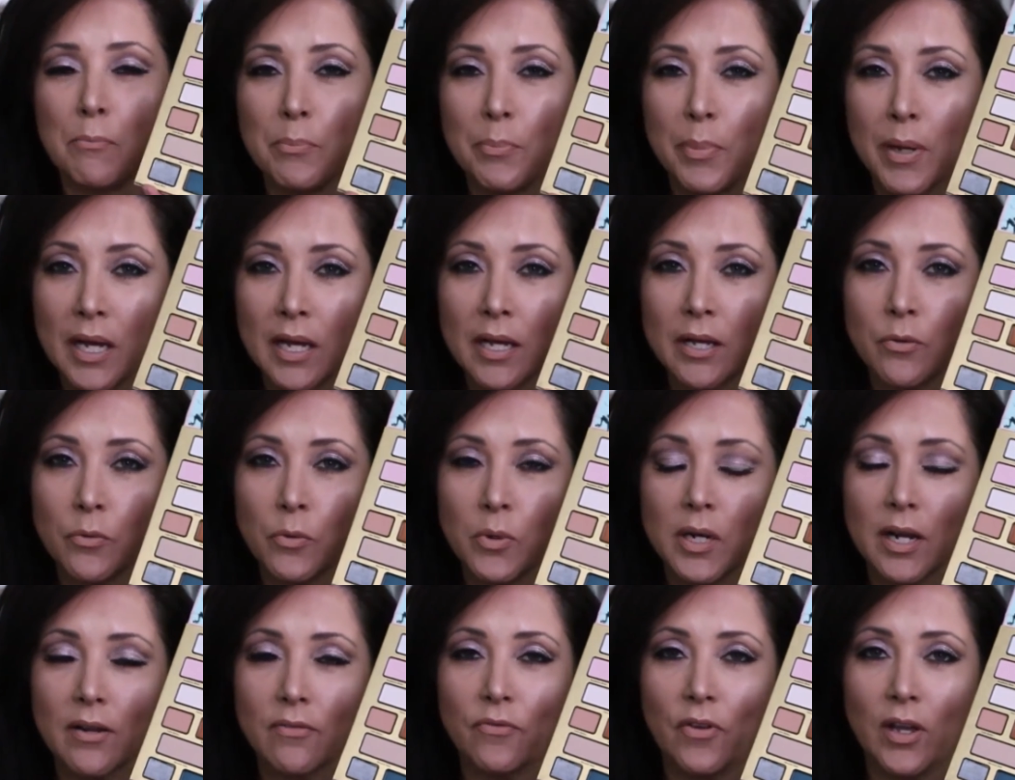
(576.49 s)
But
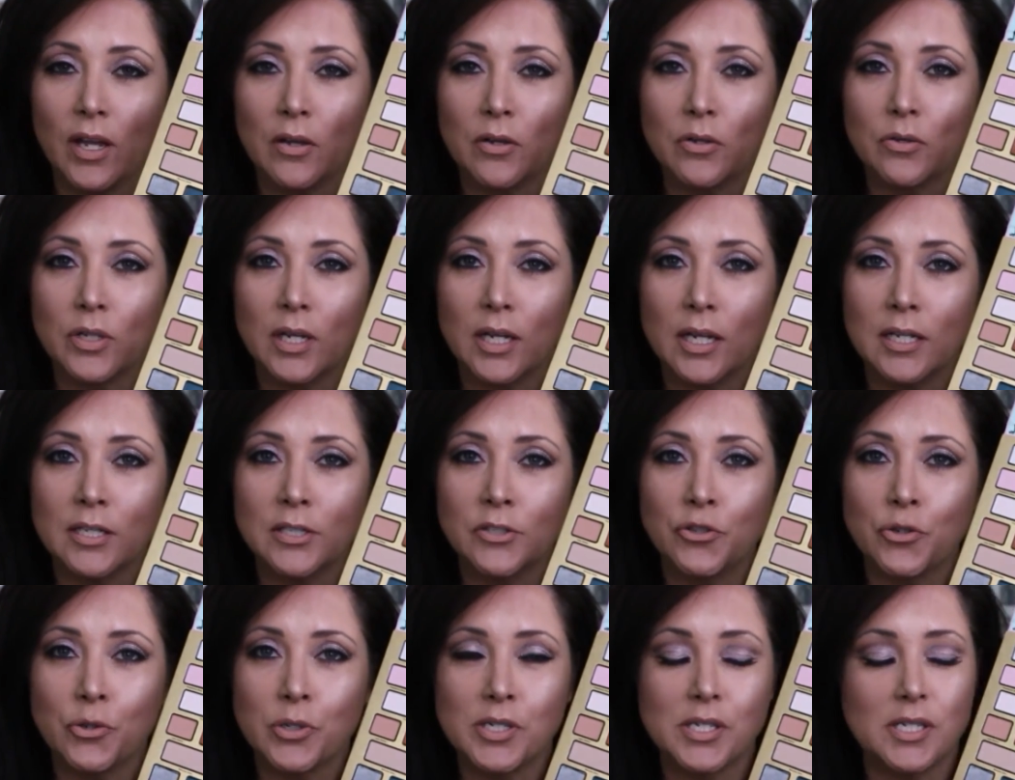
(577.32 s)
what I found
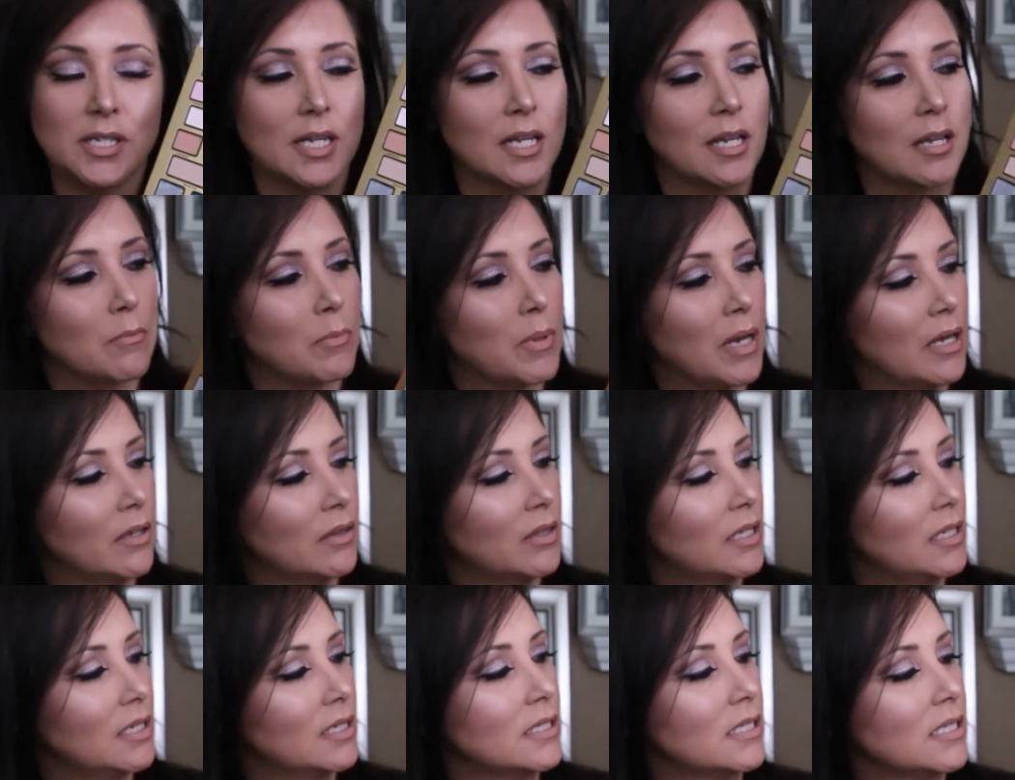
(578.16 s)
interesting
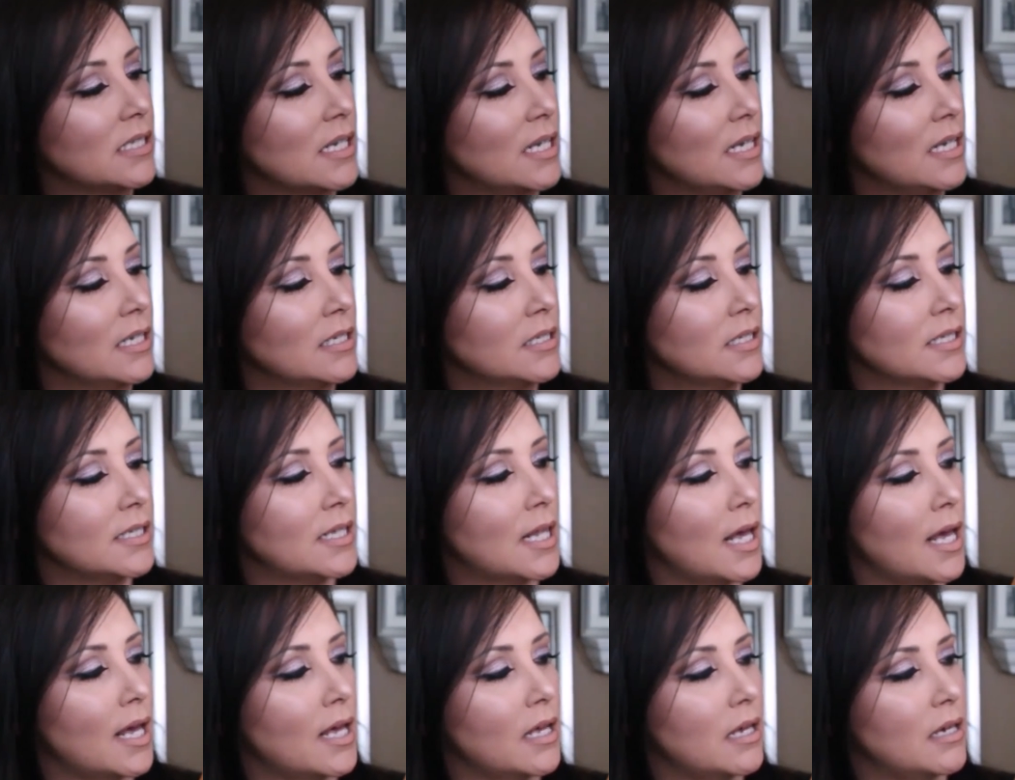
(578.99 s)
about this is
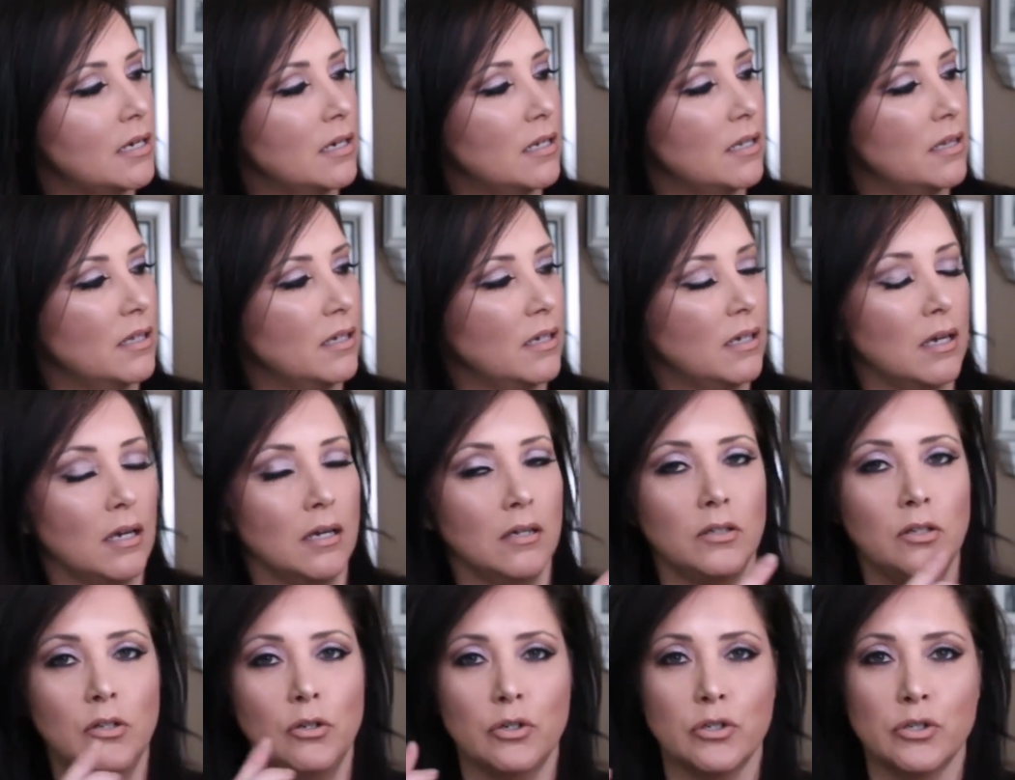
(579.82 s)
that the
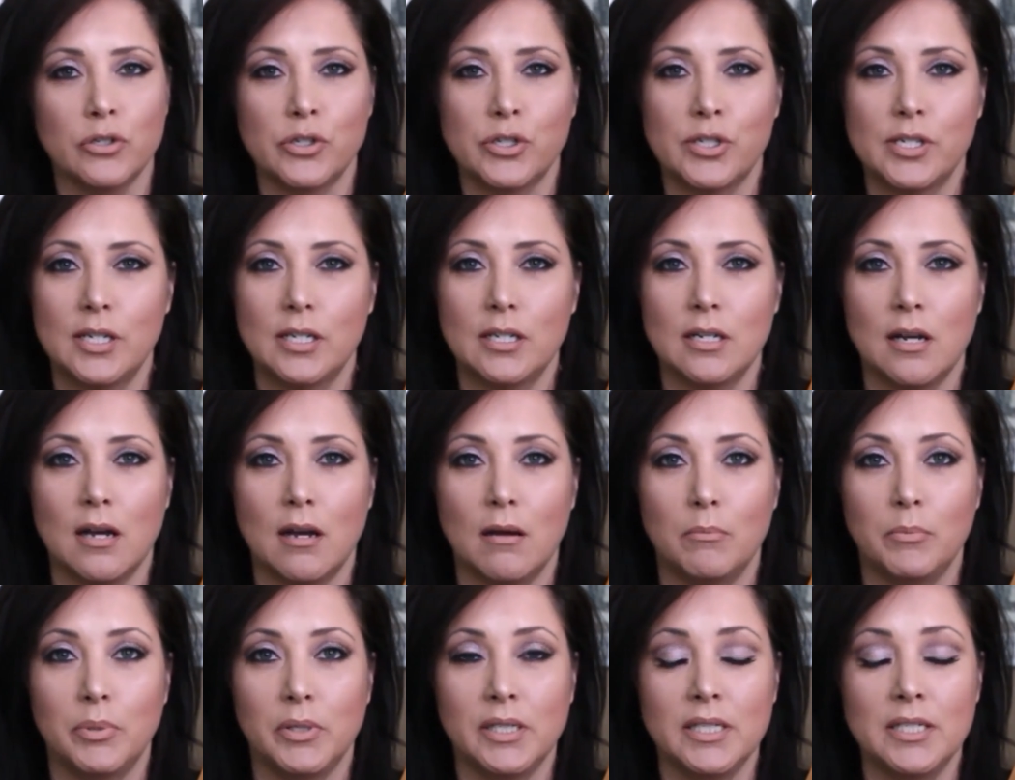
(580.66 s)
colors did
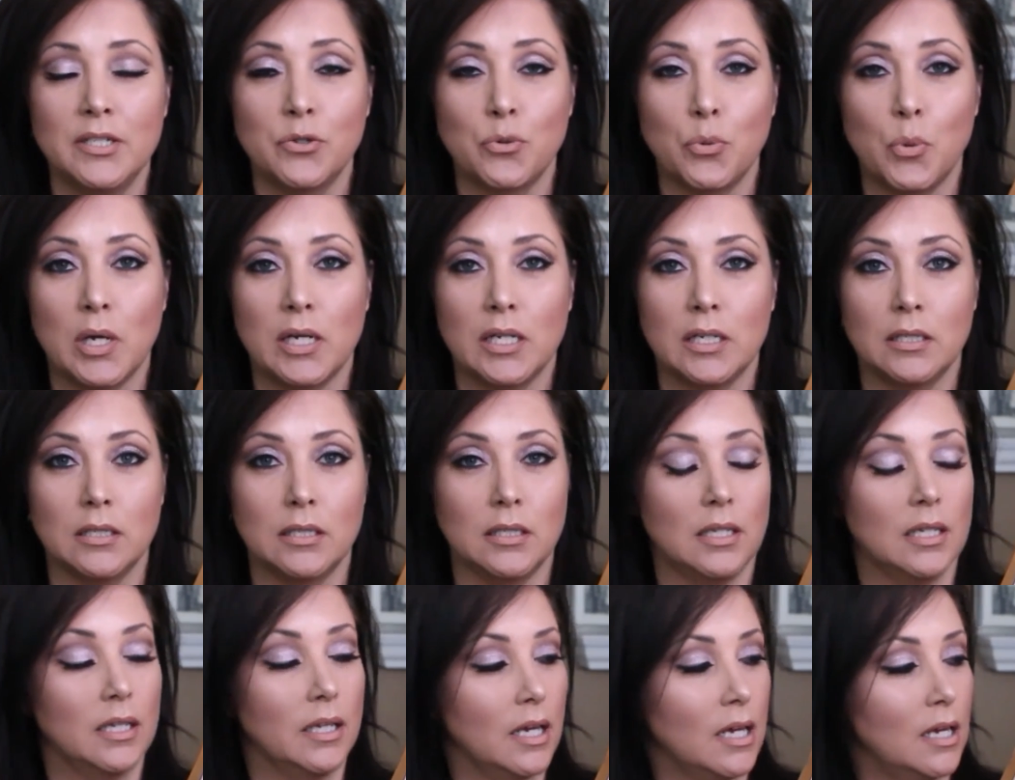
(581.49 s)
not blend
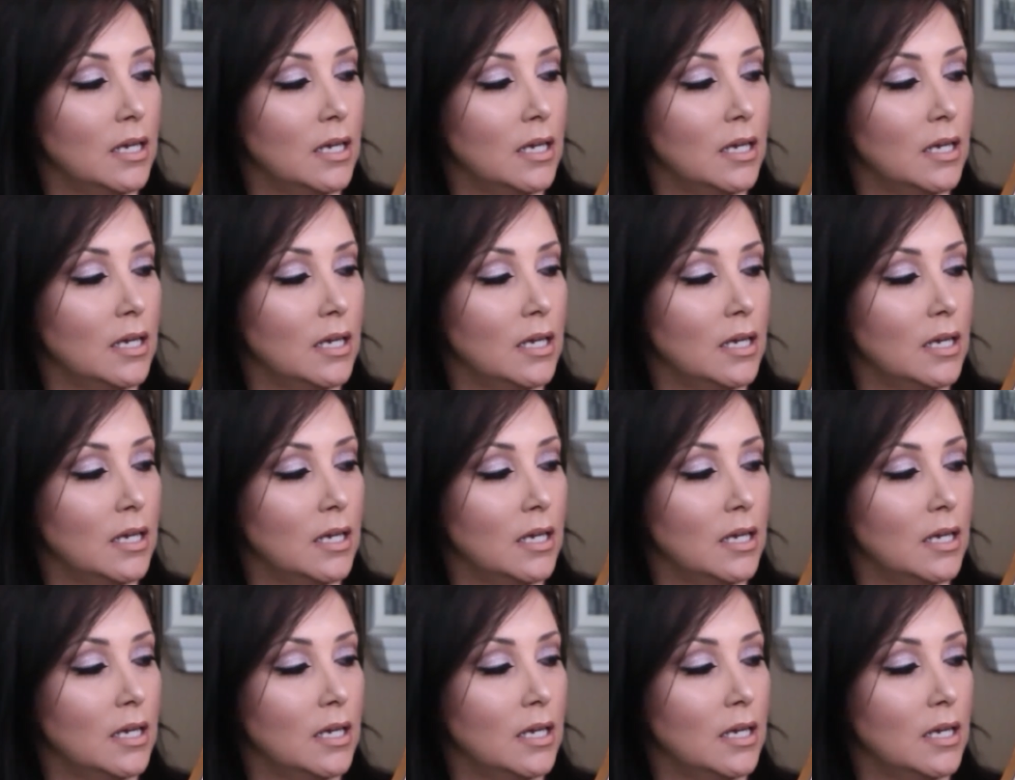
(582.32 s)
well.